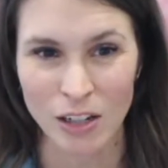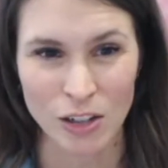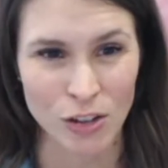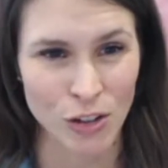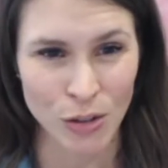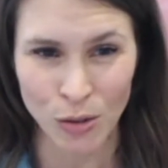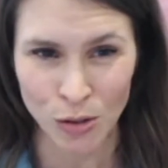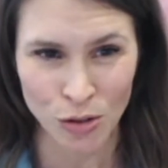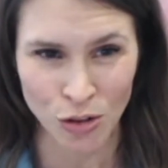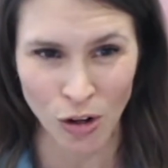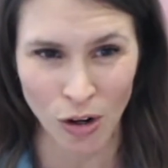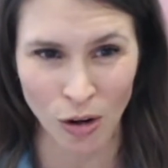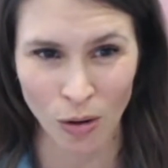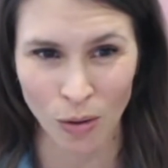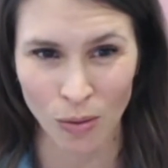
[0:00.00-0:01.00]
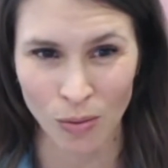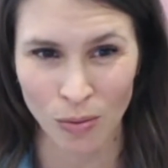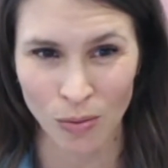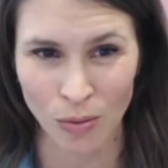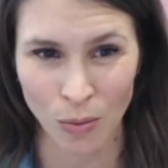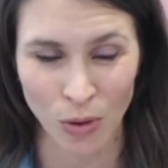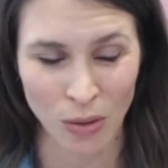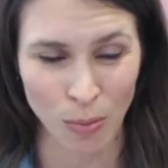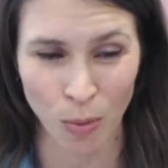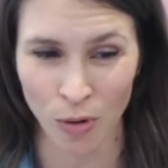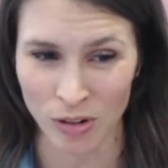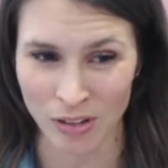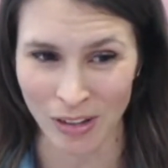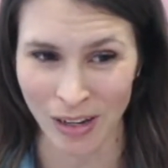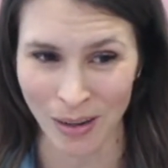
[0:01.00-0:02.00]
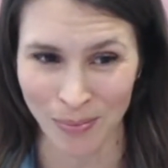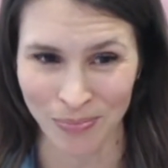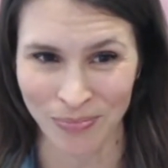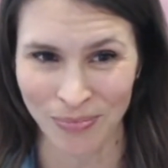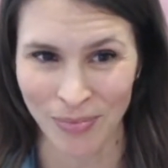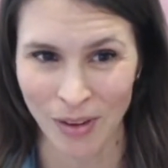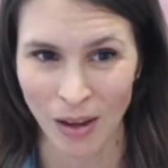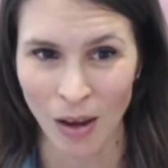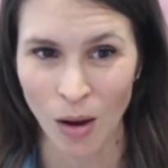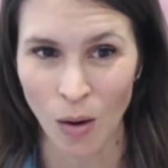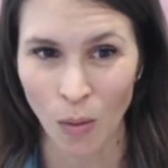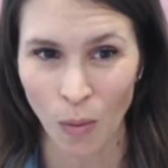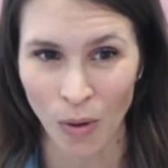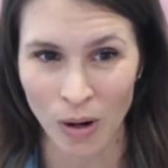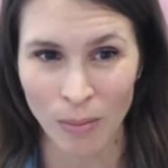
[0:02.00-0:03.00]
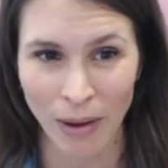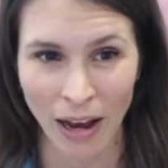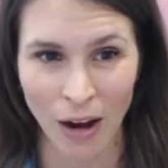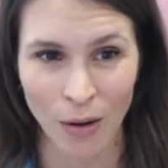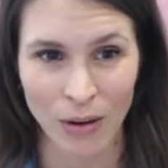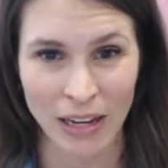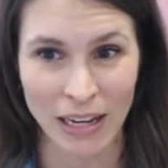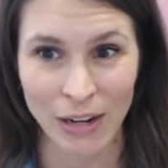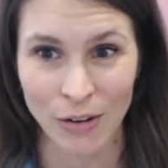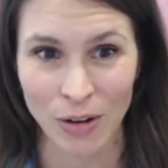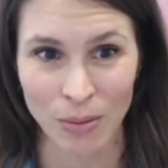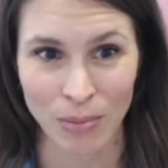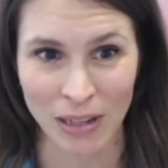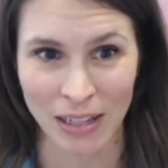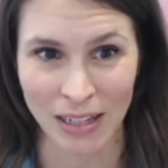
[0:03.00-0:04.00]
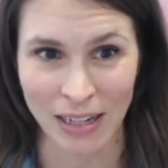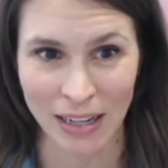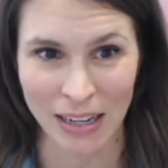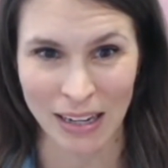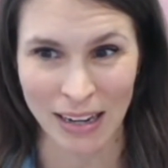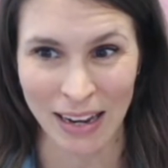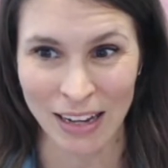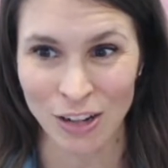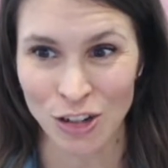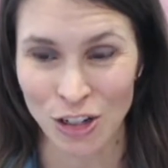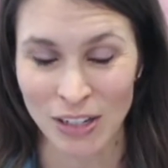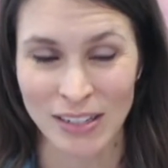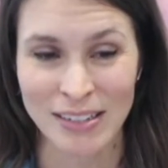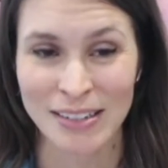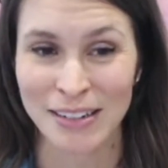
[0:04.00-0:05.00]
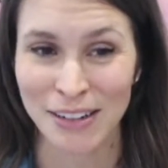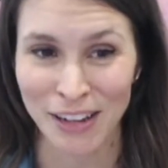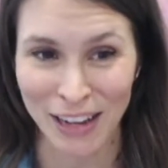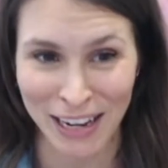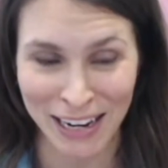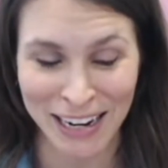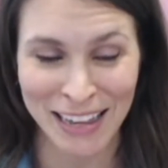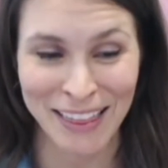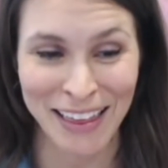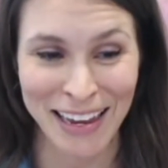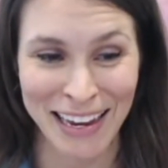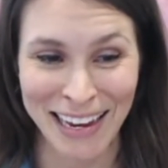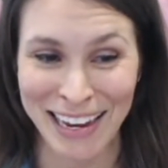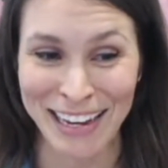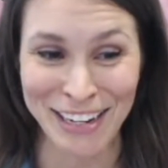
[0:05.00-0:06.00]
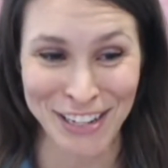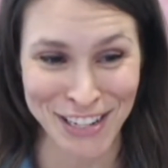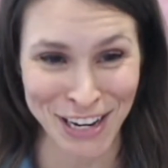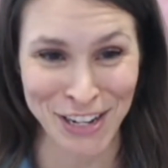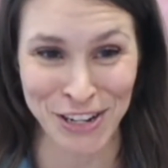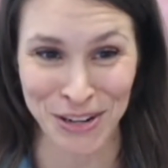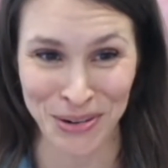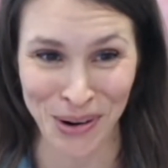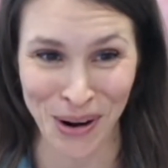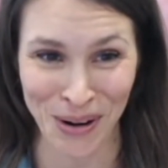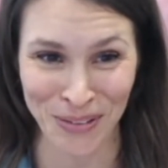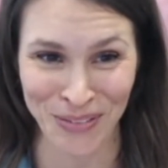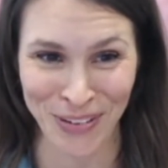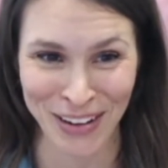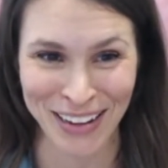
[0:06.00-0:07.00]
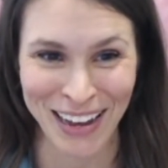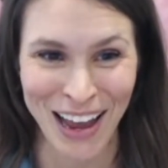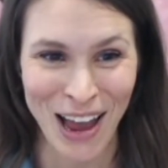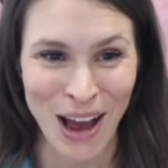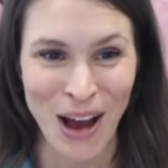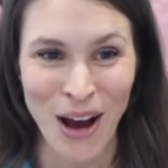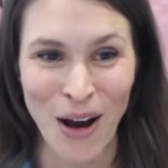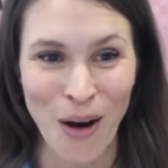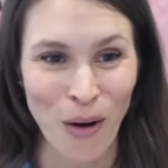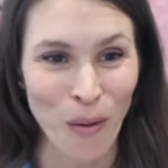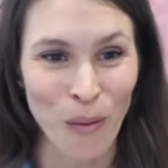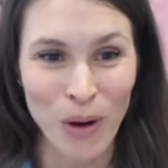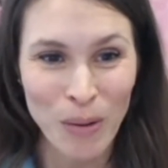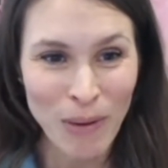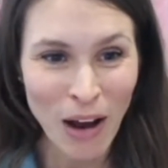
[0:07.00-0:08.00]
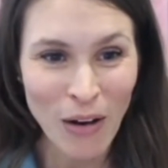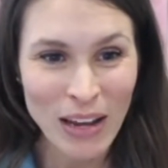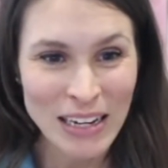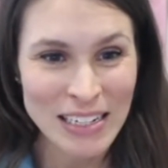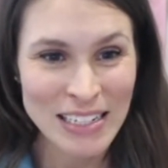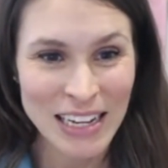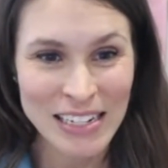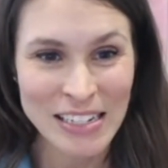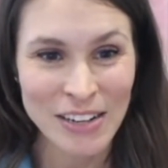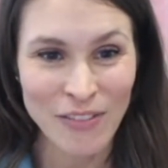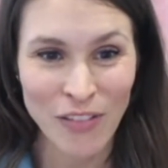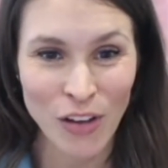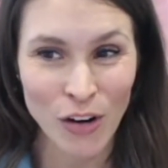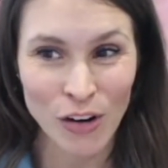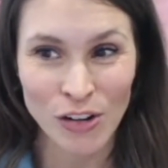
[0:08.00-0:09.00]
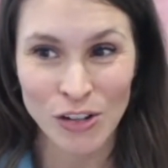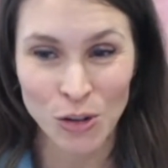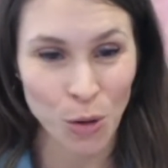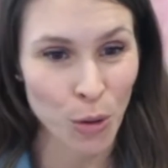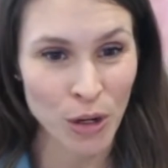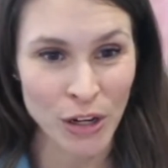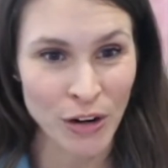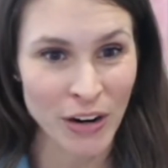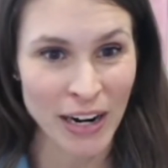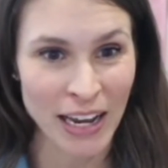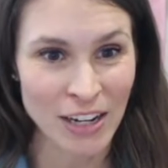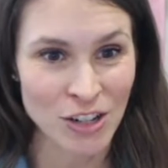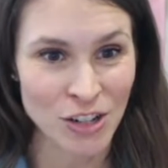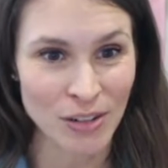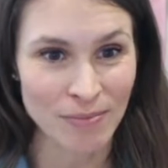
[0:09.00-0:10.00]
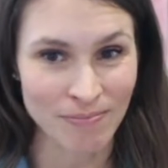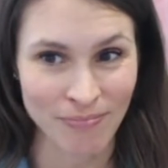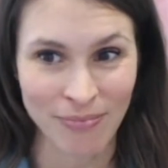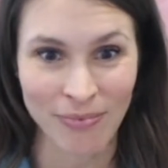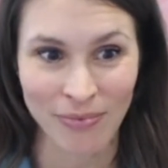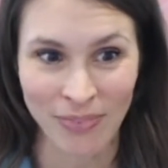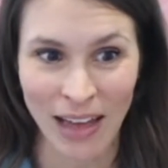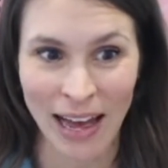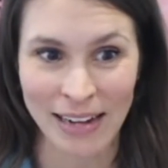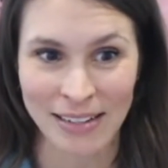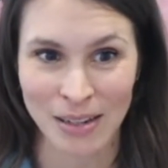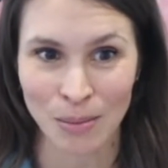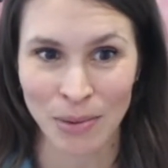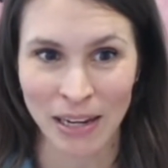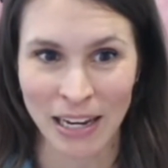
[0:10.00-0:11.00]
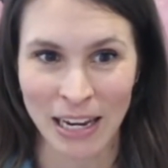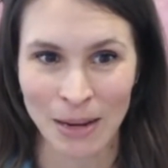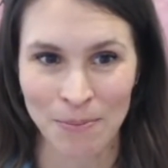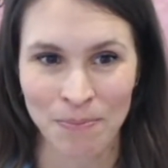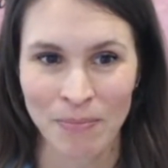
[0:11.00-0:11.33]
Do you struggle with poor sleep? What about irritability and just anything can set you off? What about excessive thirst or urination? That's a biggie.